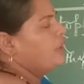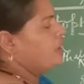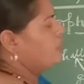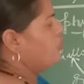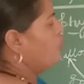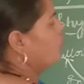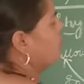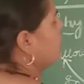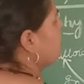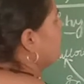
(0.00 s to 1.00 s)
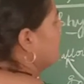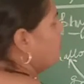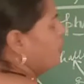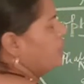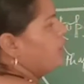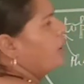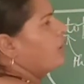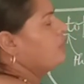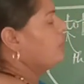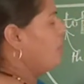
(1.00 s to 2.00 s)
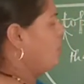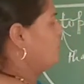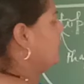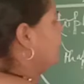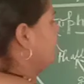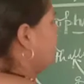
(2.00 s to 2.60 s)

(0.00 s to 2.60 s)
spore is going on outside,